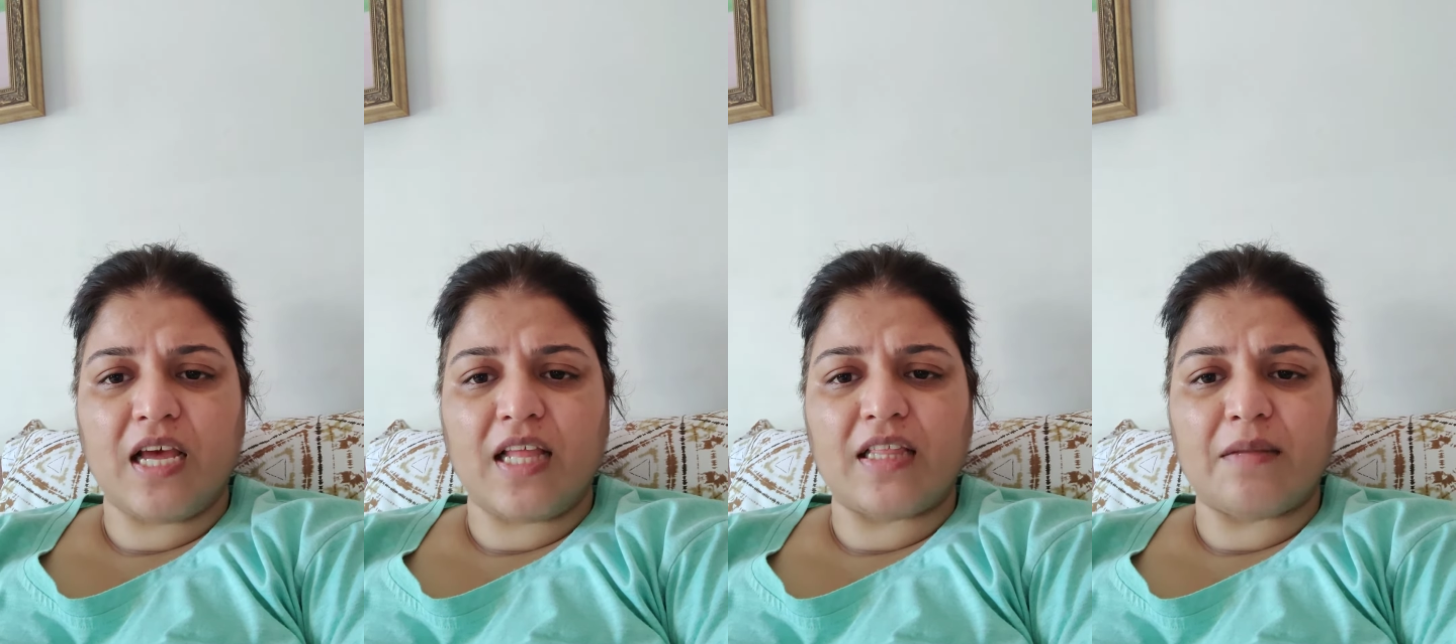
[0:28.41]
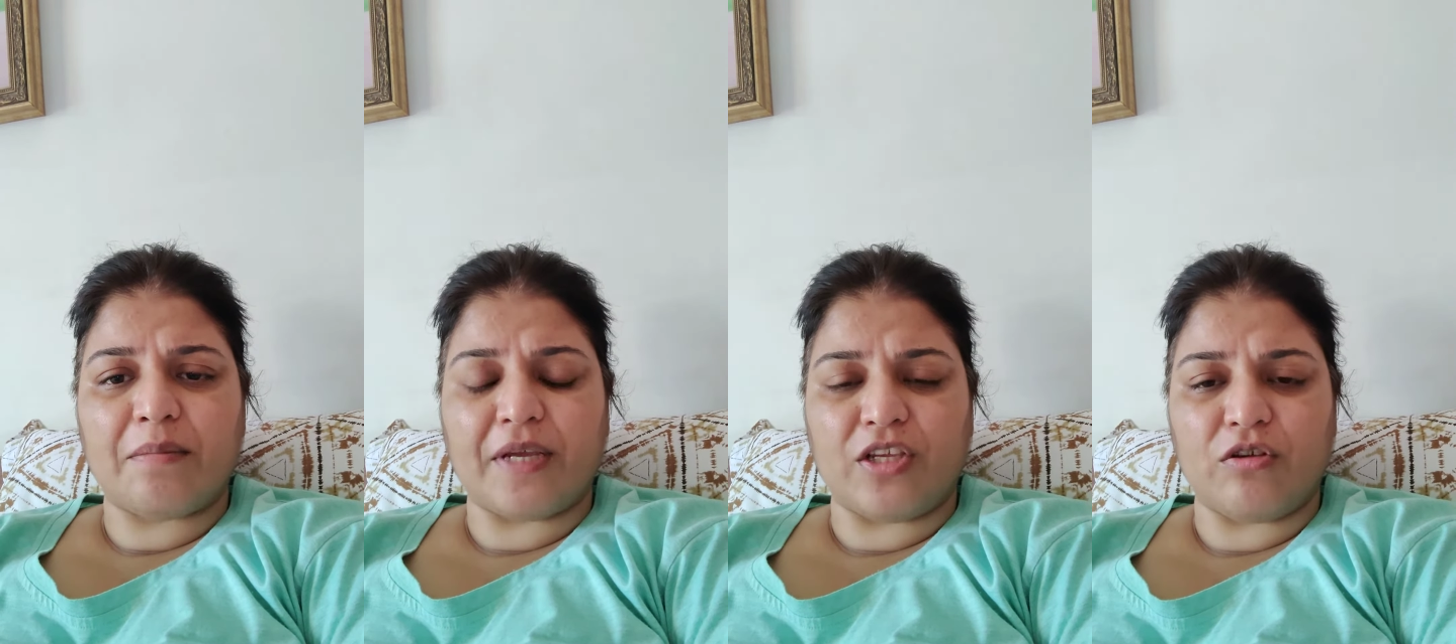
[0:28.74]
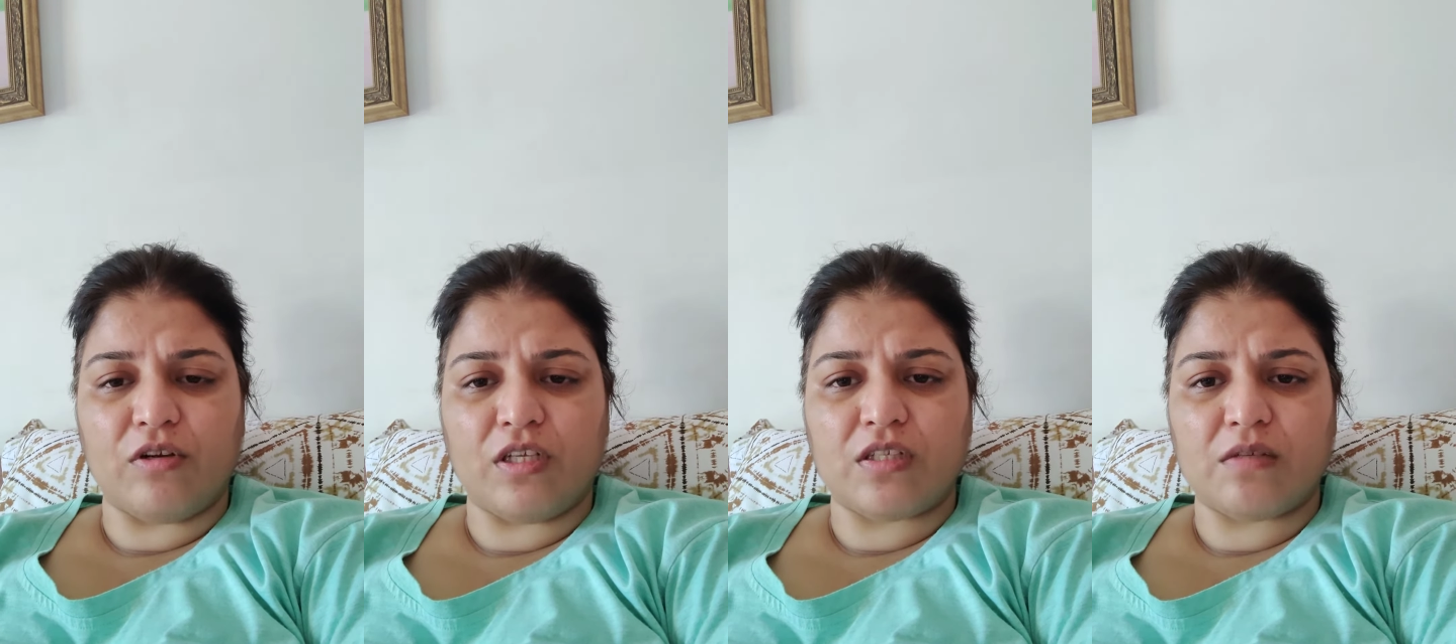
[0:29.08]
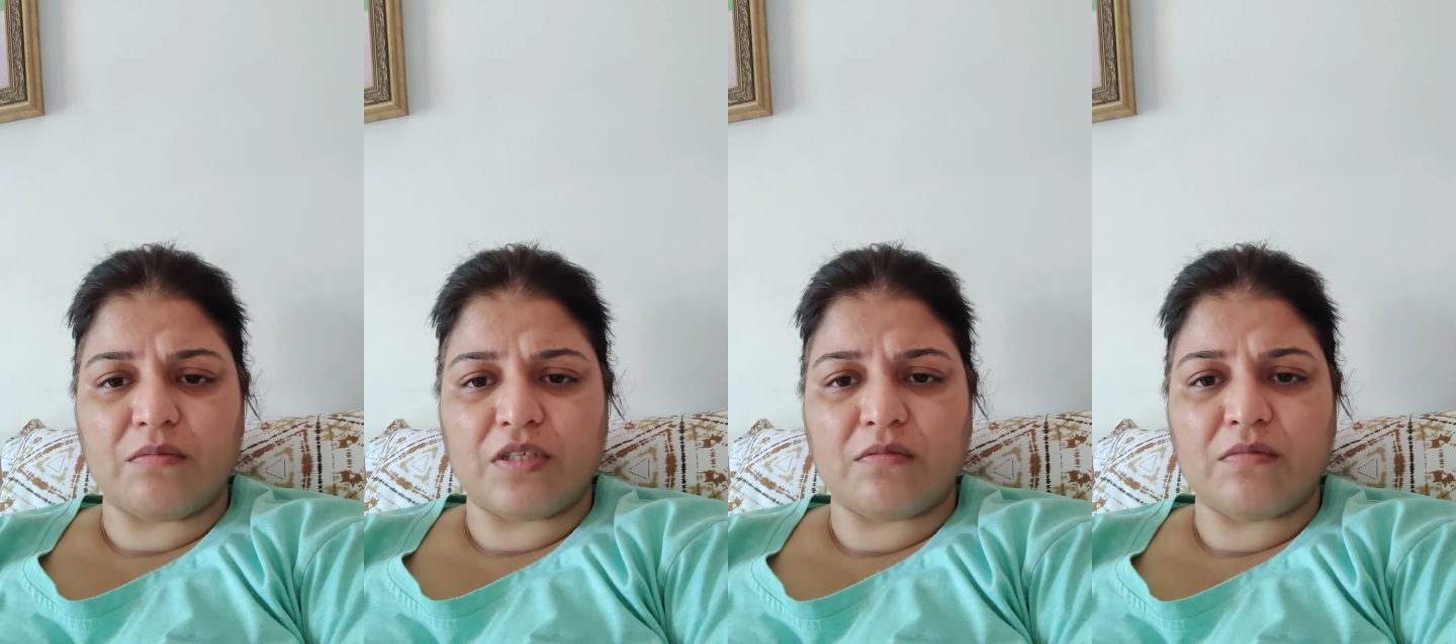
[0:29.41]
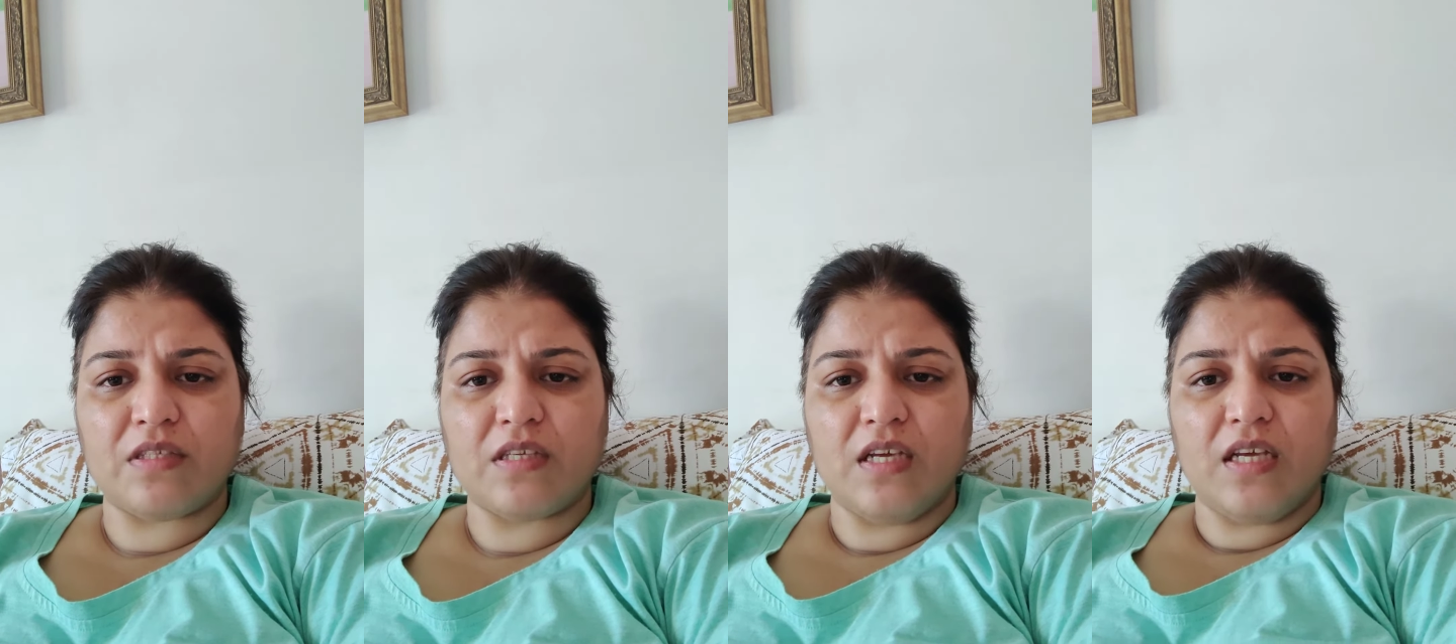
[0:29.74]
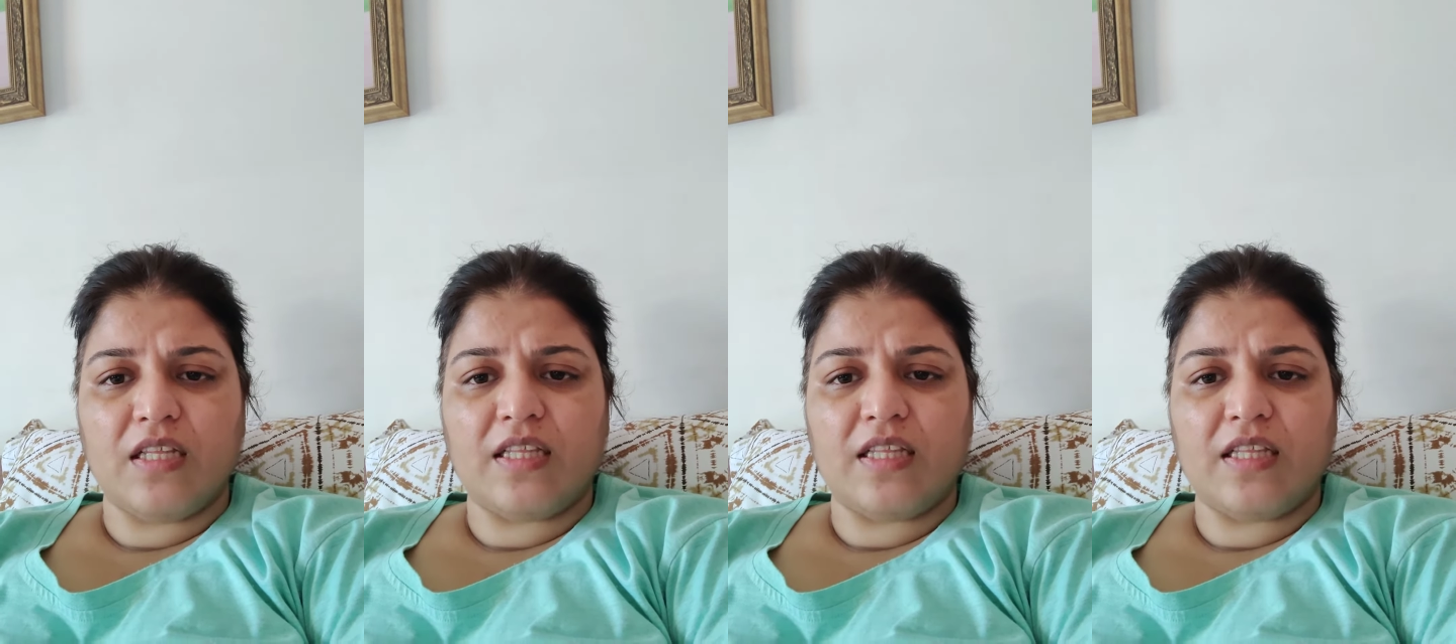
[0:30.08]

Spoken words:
and the peculiar symptoms.